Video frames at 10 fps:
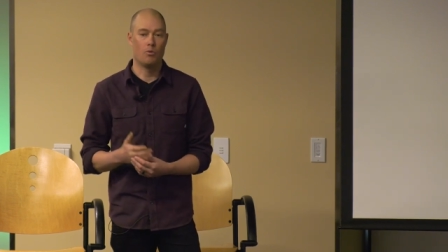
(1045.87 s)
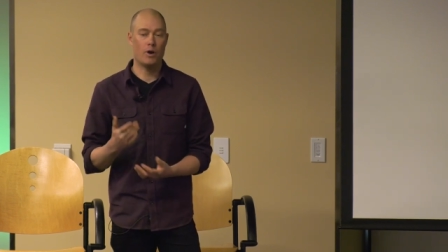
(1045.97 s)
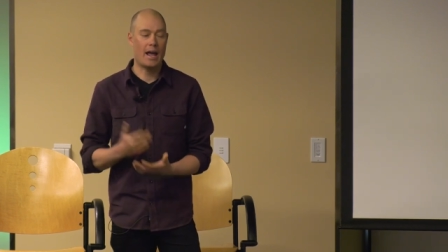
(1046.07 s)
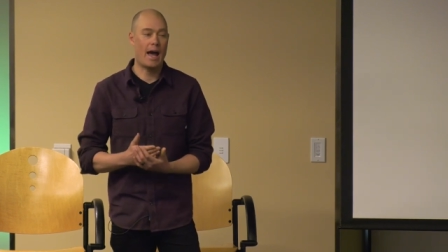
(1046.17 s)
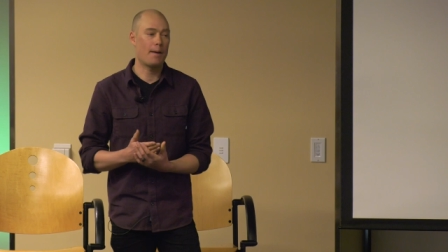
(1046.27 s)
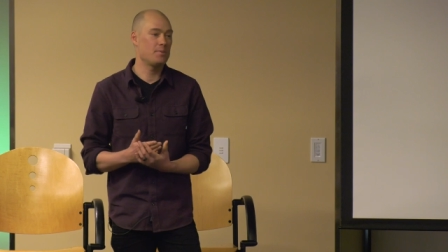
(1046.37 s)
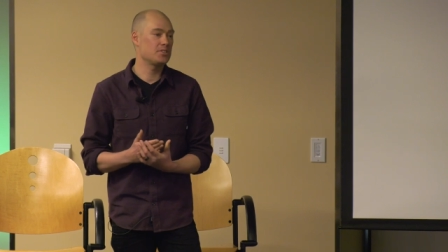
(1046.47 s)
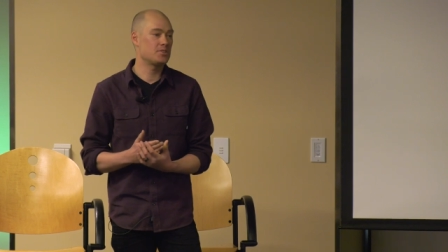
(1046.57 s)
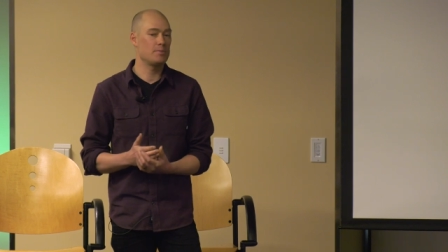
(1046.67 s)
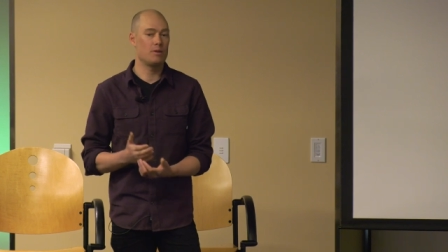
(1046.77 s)
what
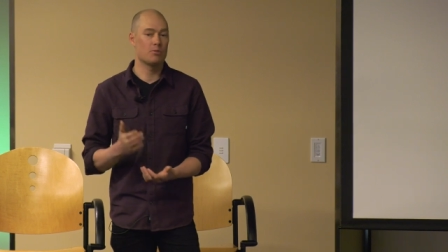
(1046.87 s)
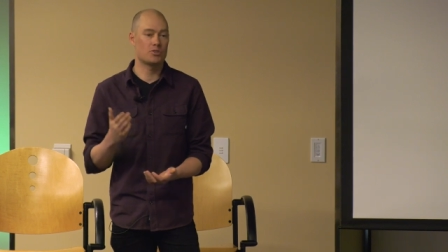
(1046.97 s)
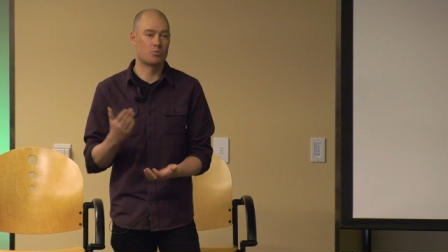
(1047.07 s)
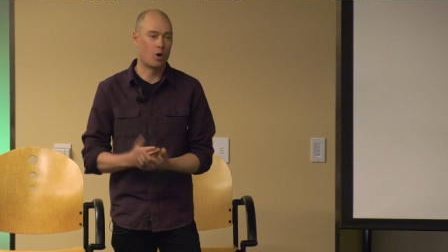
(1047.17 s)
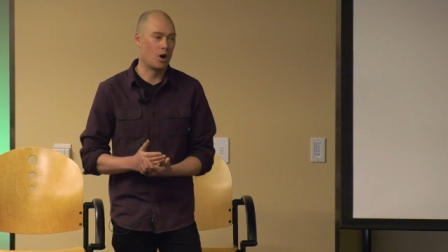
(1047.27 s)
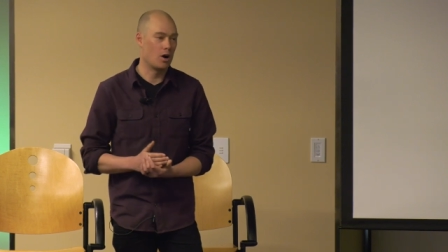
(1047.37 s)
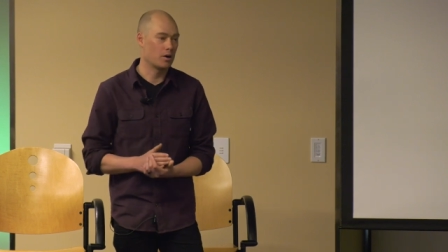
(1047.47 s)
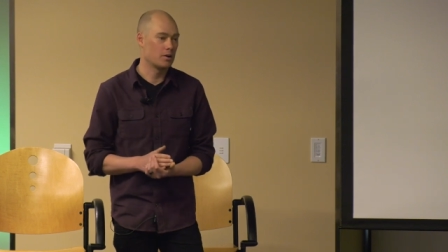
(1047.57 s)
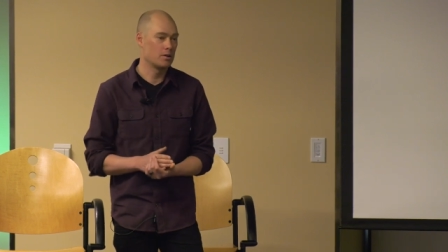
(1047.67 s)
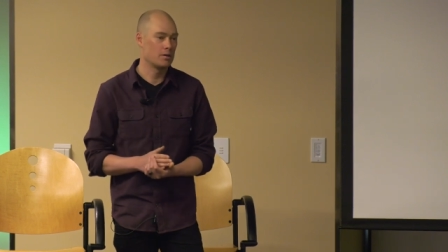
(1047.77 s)
happened to me was
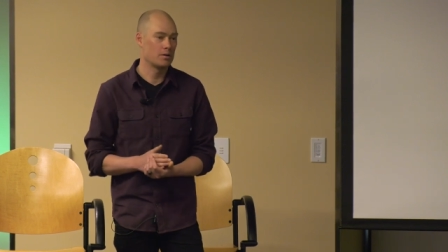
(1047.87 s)
wrong,